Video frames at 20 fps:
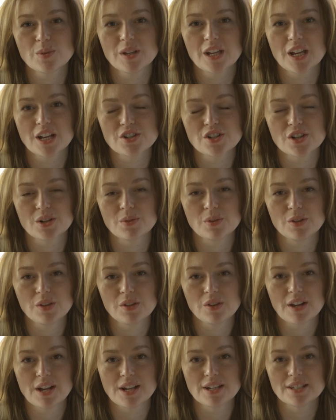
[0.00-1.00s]
week I shared with
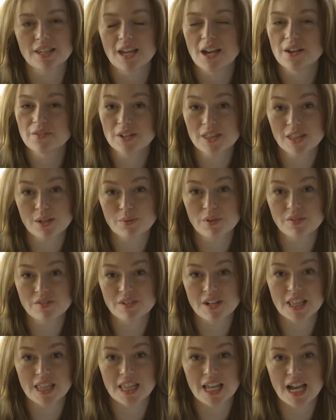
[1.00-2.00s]
you guys everything we've
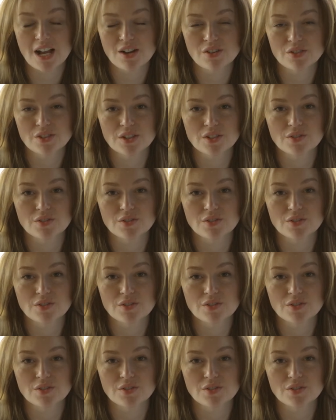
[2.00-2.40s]
done in the house